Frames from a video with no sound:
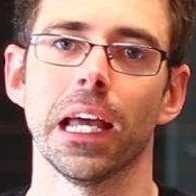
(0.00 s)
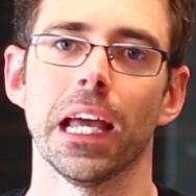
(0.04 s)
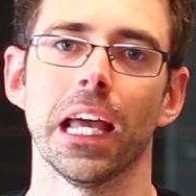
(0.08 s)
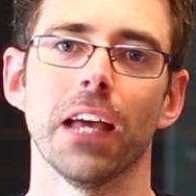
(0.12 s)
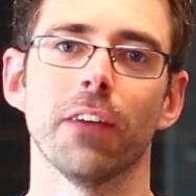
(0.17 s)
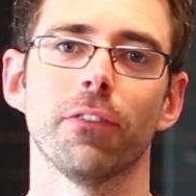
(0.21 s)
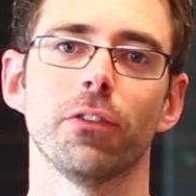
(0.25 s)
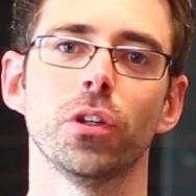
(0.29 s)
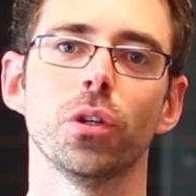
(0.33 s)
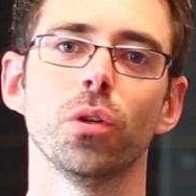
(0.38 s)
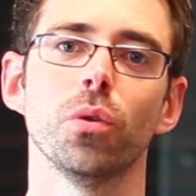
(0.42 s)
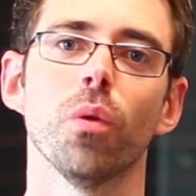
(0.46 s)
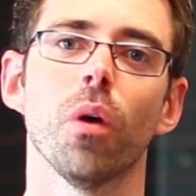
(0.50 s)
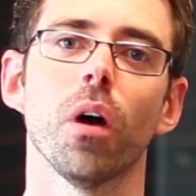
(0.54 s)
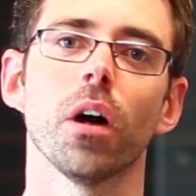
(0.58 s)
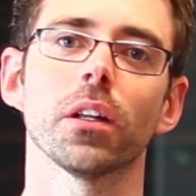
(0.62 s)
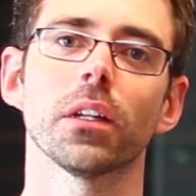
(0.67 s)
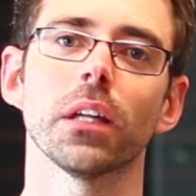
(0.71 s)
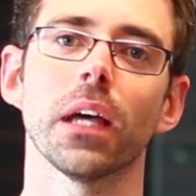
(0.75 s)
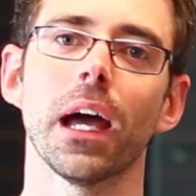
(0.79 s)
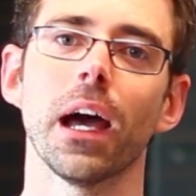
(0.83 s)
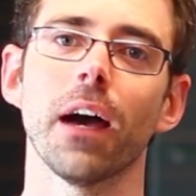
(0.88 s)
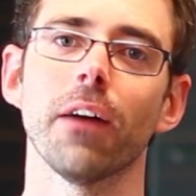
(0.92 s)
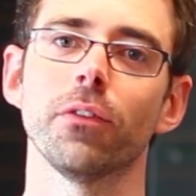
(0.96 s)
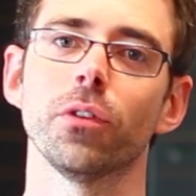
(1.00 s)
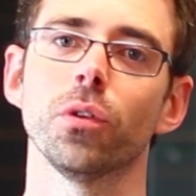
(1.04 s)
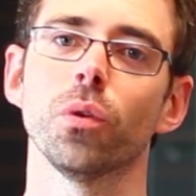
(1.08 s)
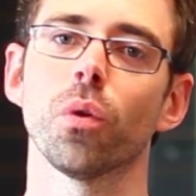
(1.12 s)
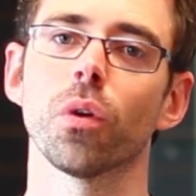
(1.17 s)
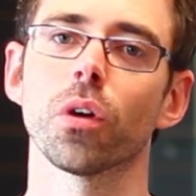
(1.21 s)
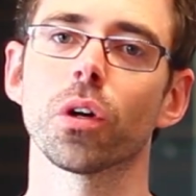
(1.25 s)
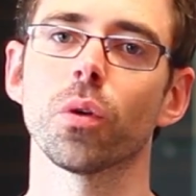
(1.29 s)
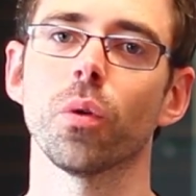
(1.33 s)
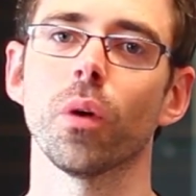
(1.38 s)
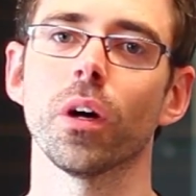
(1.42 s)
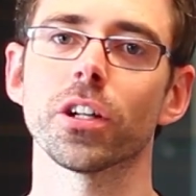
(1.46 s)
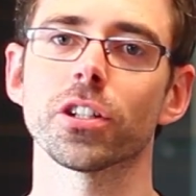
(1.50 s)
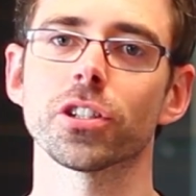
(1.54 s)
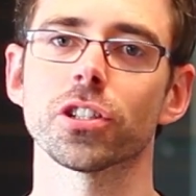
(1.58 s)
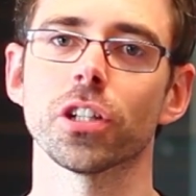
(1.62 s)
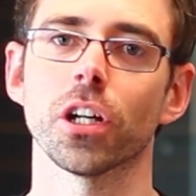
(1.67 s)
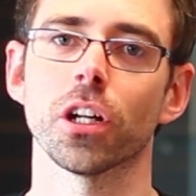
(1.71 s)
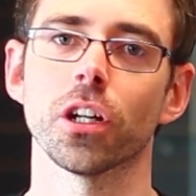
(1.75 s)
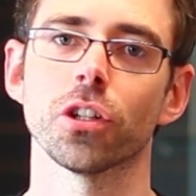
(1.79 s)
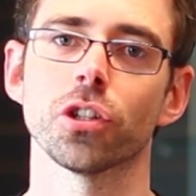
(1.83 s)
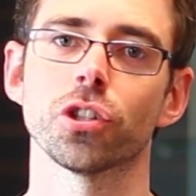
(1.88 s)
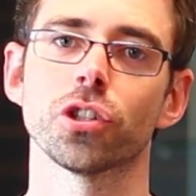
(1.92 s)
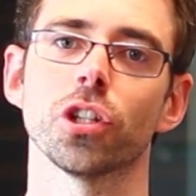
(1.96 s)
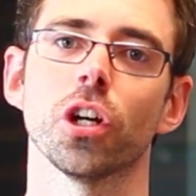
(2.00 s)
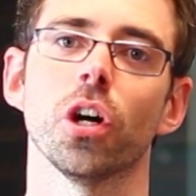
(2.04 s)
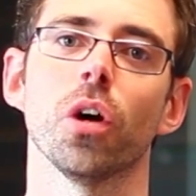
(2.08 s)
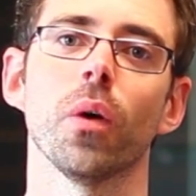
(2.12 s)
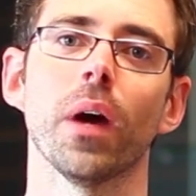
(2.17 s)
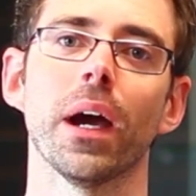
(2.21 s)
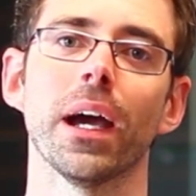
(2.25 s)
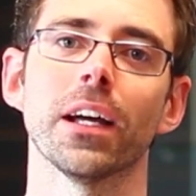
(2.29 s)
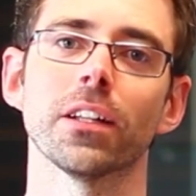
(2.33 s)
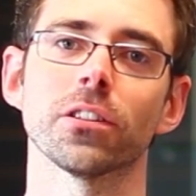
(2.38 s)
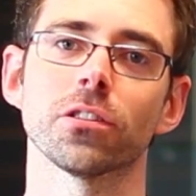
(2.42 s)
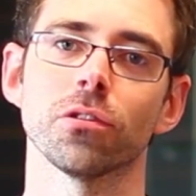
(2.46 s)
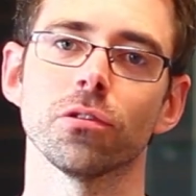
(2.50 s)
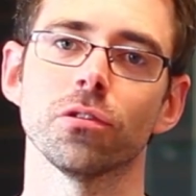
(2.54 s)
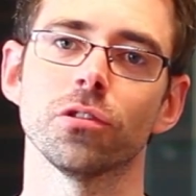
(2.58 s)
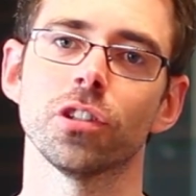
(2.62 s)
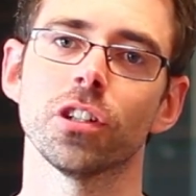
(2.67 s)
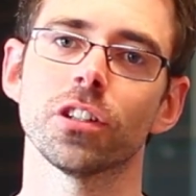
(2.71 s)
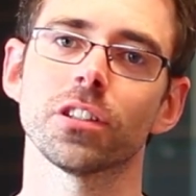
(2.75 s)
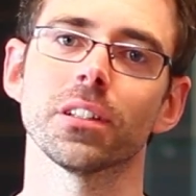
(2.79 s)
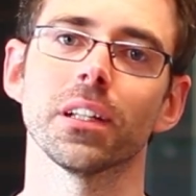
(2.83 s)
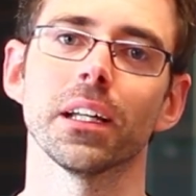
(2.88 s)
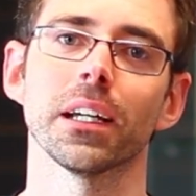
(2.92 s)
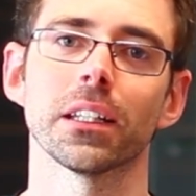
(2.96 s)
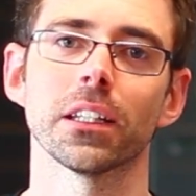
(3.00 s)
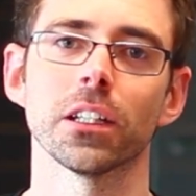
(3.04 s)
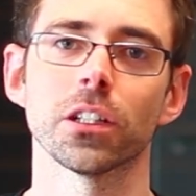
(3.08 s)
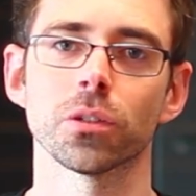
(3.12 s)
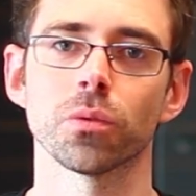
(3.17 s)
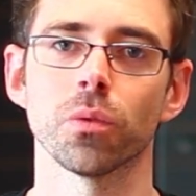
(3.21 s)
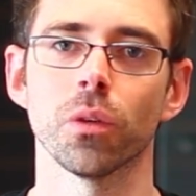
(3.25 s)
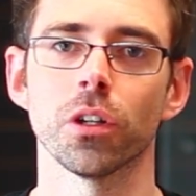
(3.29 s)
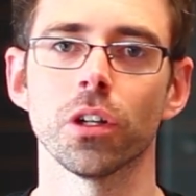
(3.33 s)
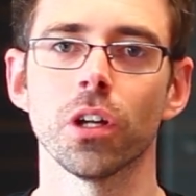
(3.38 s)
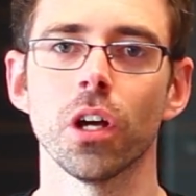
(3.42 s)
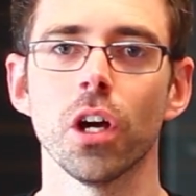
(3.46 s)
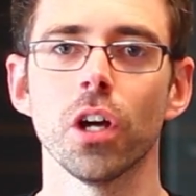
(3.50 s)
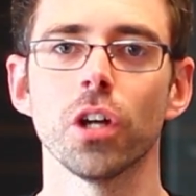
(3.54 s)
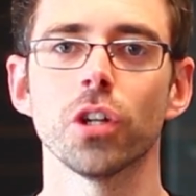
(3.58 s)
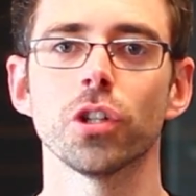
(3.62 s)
If you want to have your question on a show answered just like this one,